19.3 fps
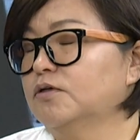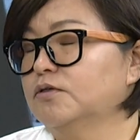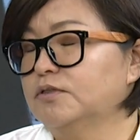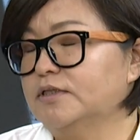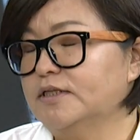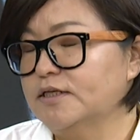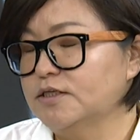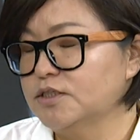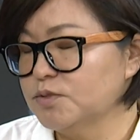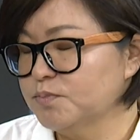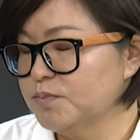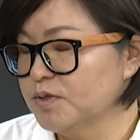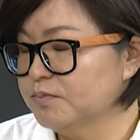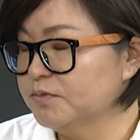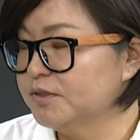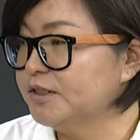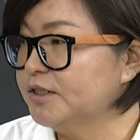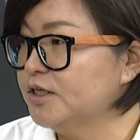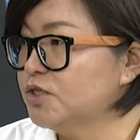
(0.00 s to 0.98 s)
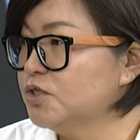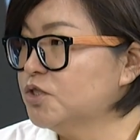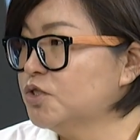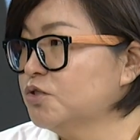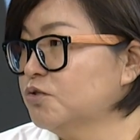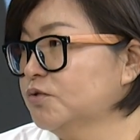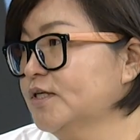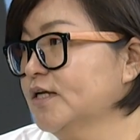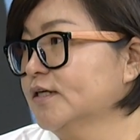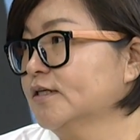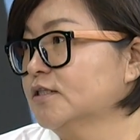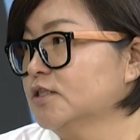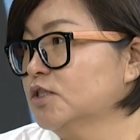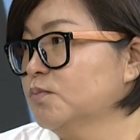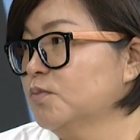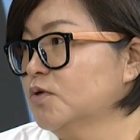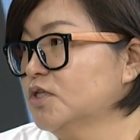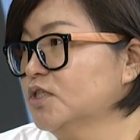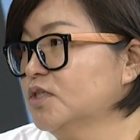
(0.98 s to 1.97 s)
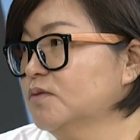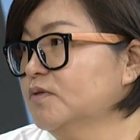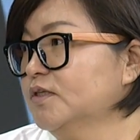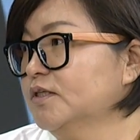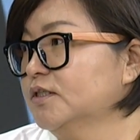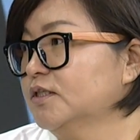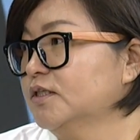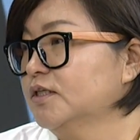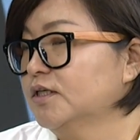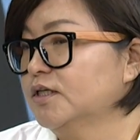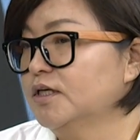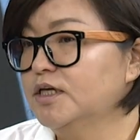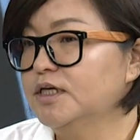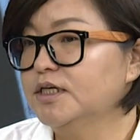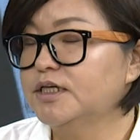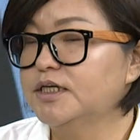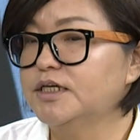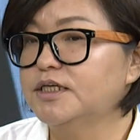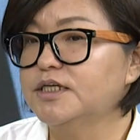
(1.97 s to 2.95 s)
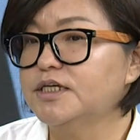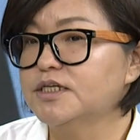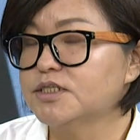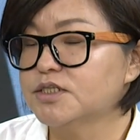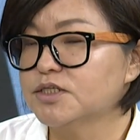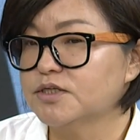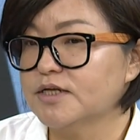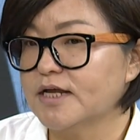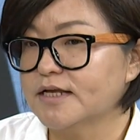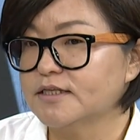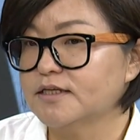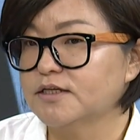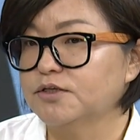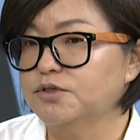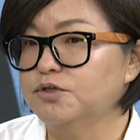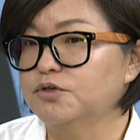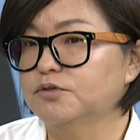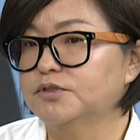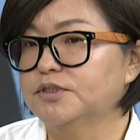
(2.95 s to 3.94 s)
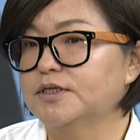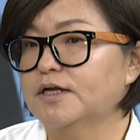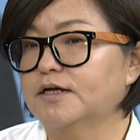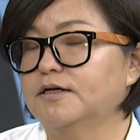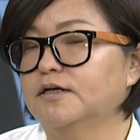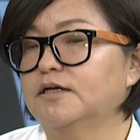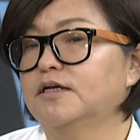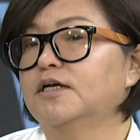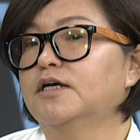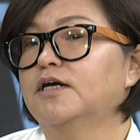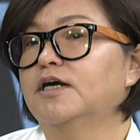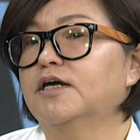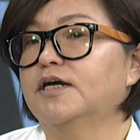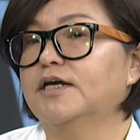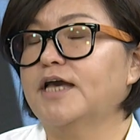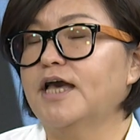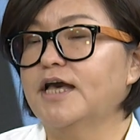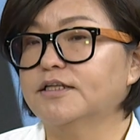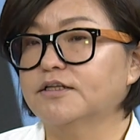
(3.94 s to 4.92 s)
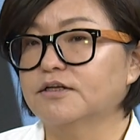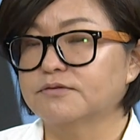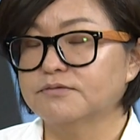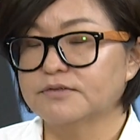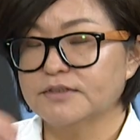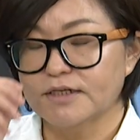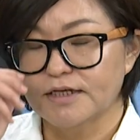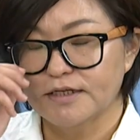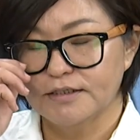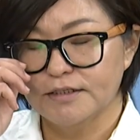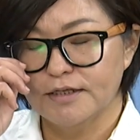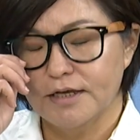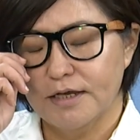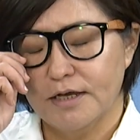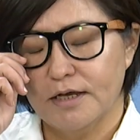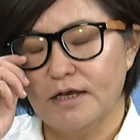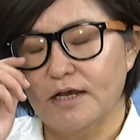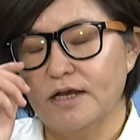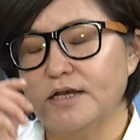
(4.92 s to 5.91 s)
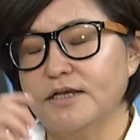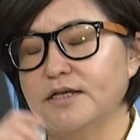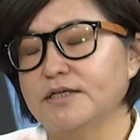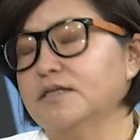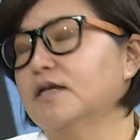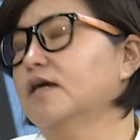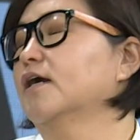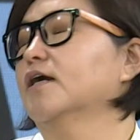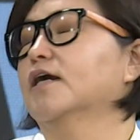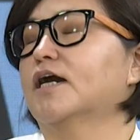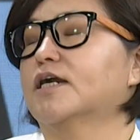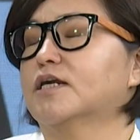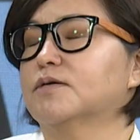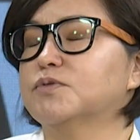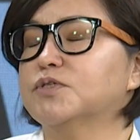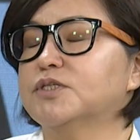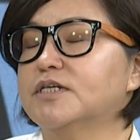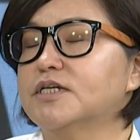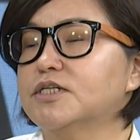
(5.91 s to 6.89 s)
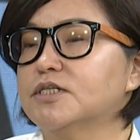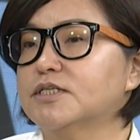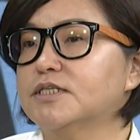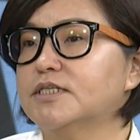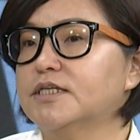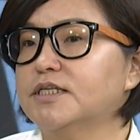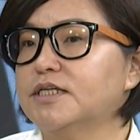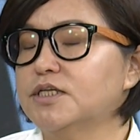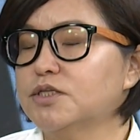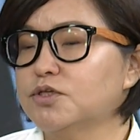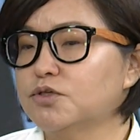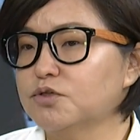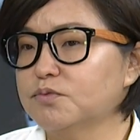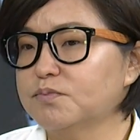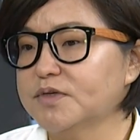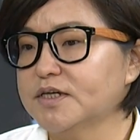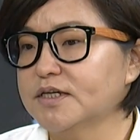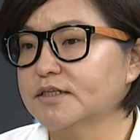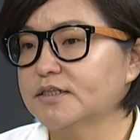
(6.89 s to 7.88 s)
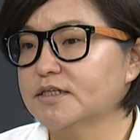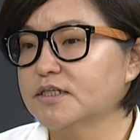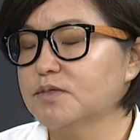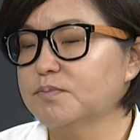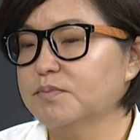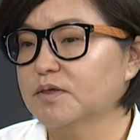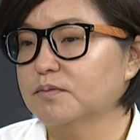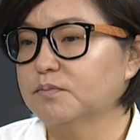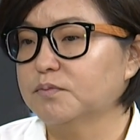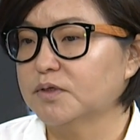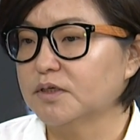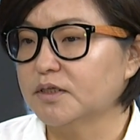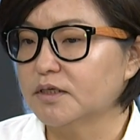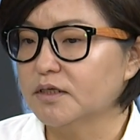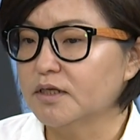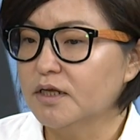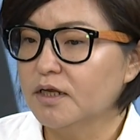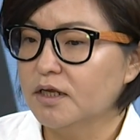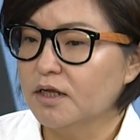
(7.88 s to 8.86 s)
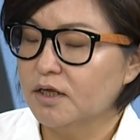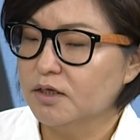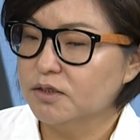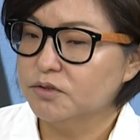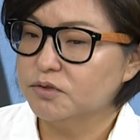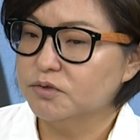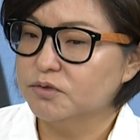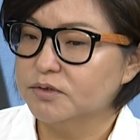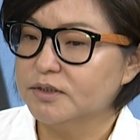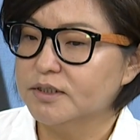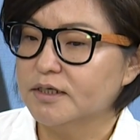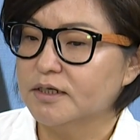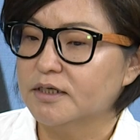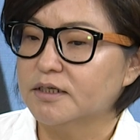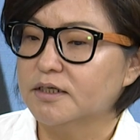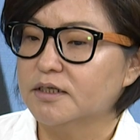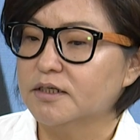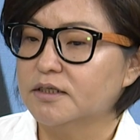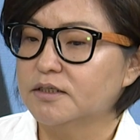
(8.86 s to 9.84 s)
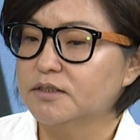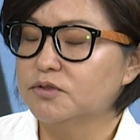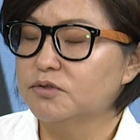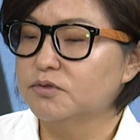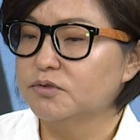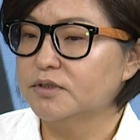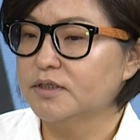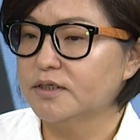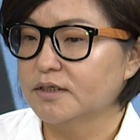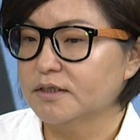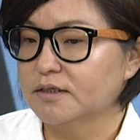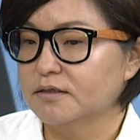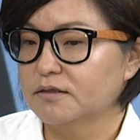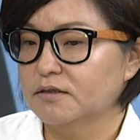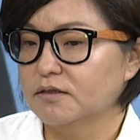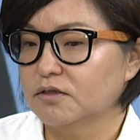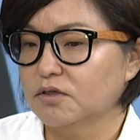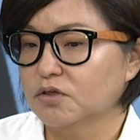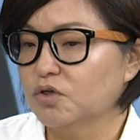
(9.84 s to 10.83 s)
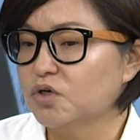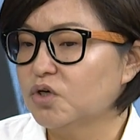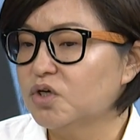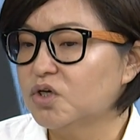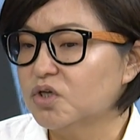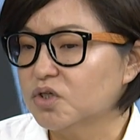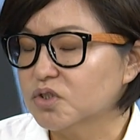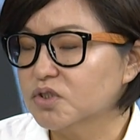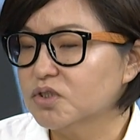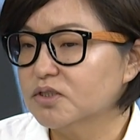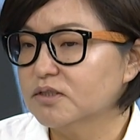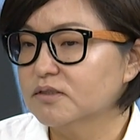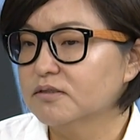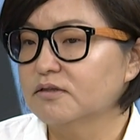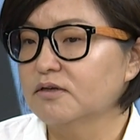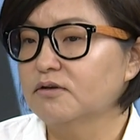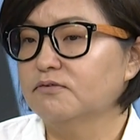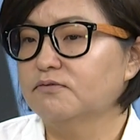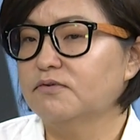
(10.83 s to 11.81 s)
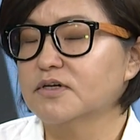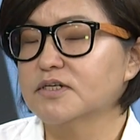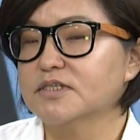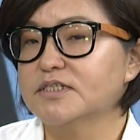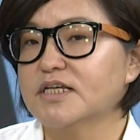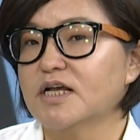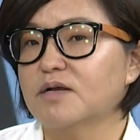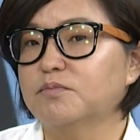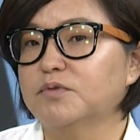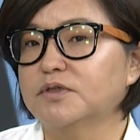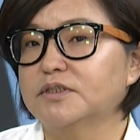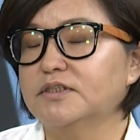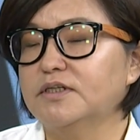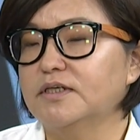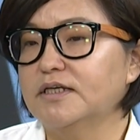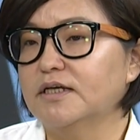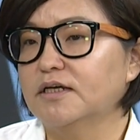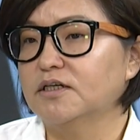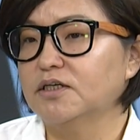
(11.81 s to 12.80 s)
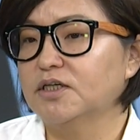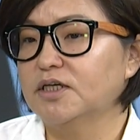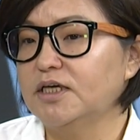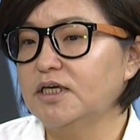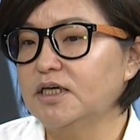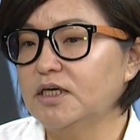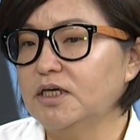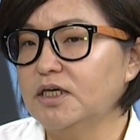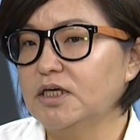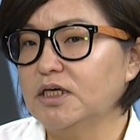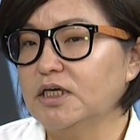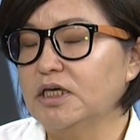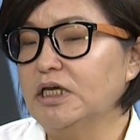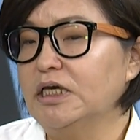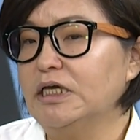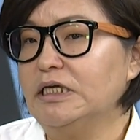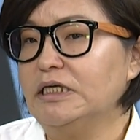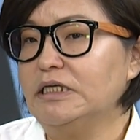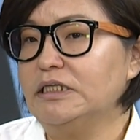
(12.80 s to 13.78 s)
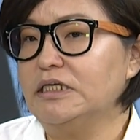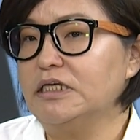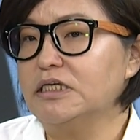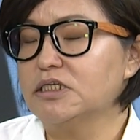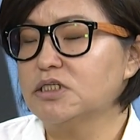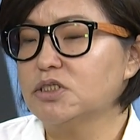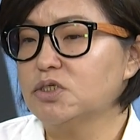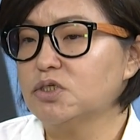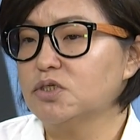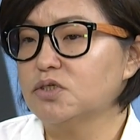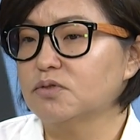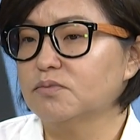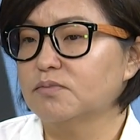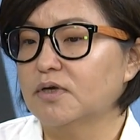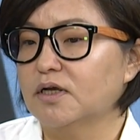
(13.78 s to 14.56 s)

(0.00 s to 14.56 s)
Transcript: these people needs to take responsibility. He needs that new head of the anti-corruption agency needs to bring these people to the court. For example, he needs to